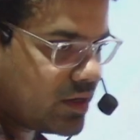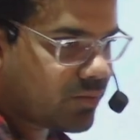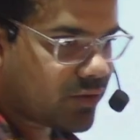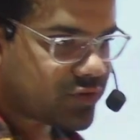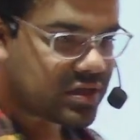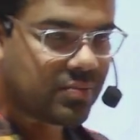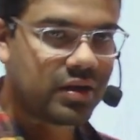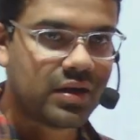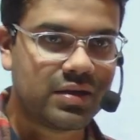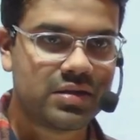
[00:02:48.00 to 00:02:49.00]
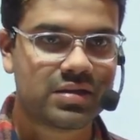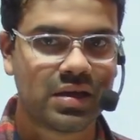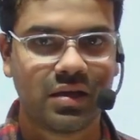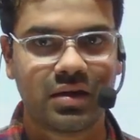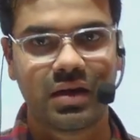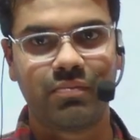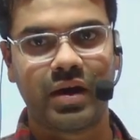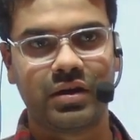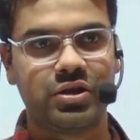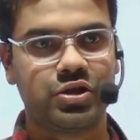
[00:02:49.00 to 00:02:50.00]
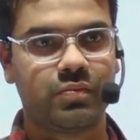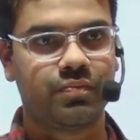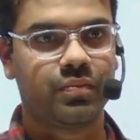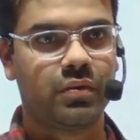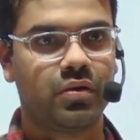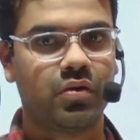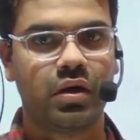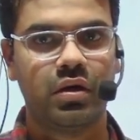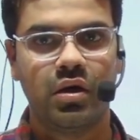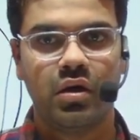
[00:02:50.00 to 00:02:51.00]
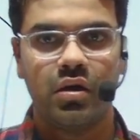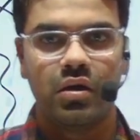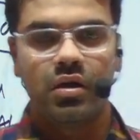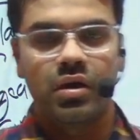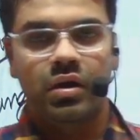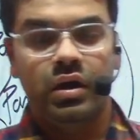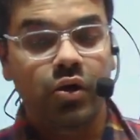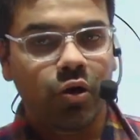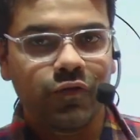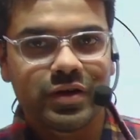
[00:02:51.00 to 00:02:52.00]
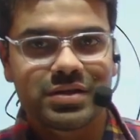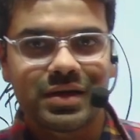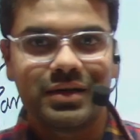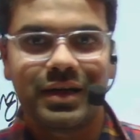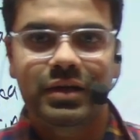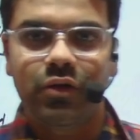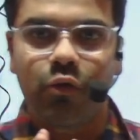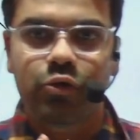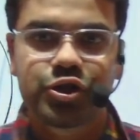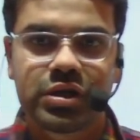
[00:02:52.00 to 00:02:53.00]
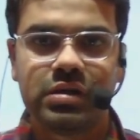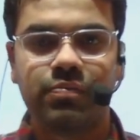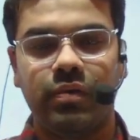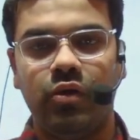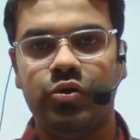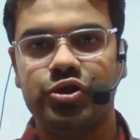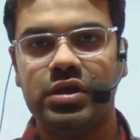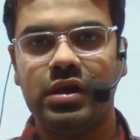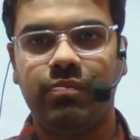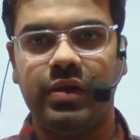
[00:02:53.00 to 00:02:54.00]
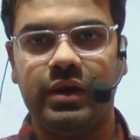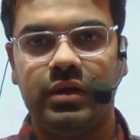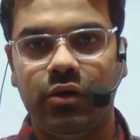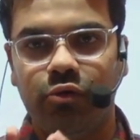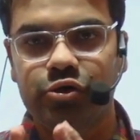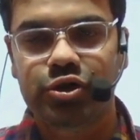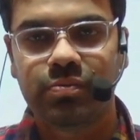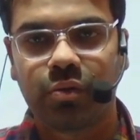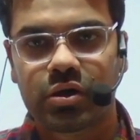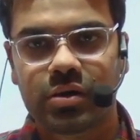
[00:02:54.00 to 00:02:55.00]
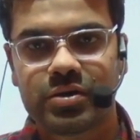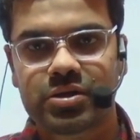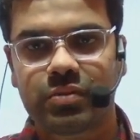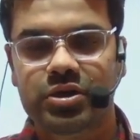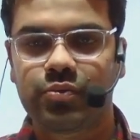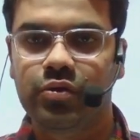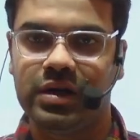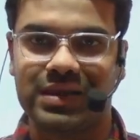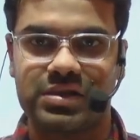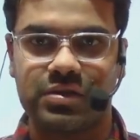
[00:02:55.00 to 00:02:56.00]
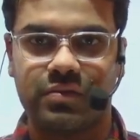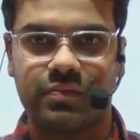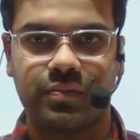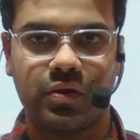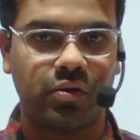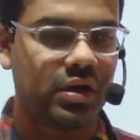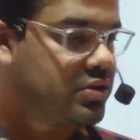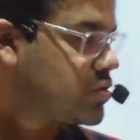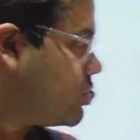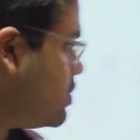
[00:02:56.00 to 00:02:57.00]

of Sima, that is silicon and magnesium. Okay, he always said that the oceanic plate, the ocean bottom is much more denser. Okay, so